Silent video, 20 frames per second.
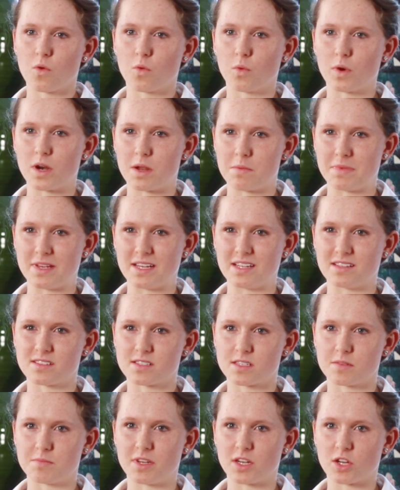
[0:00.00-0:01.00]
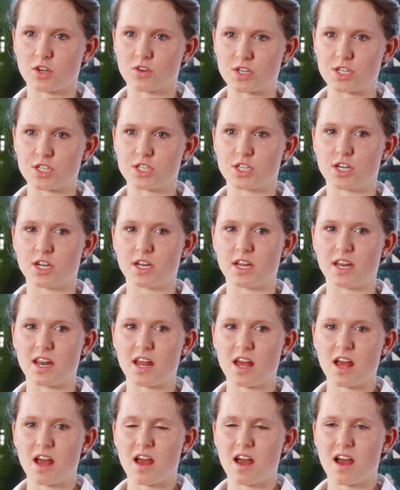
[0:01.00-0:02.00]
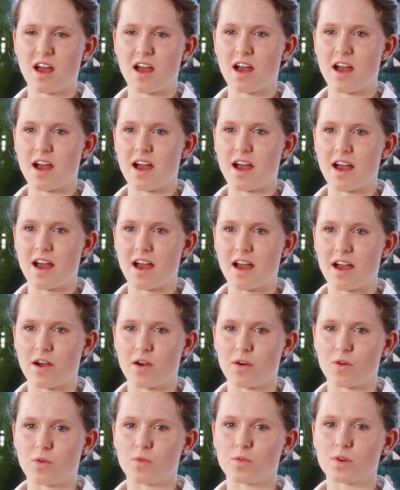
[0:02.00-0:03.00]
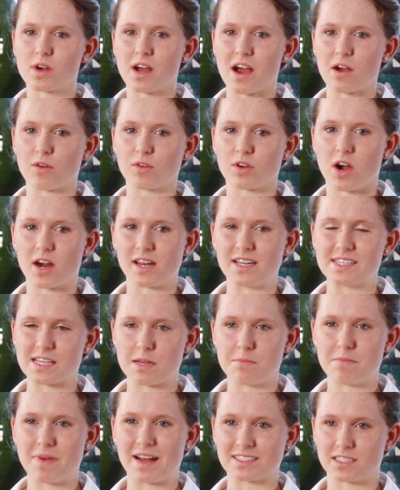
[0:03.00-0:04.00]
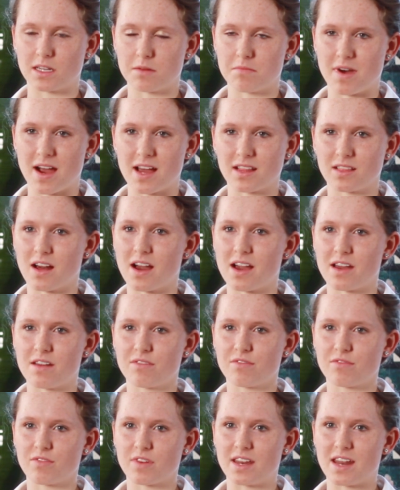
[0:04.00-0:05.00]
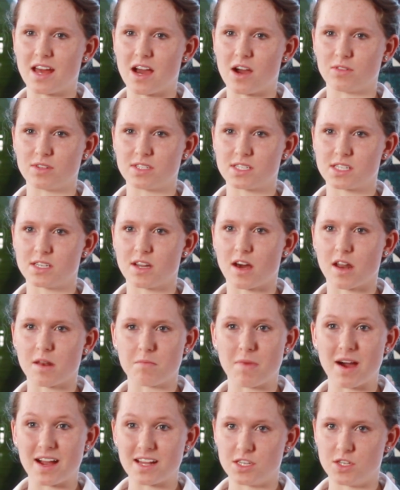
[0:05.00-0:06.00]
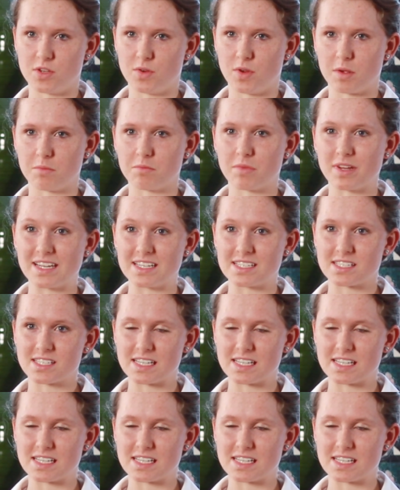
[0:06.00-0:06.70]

What it means to be a Christian and how God has impacted my life and how it's not my doing, but it's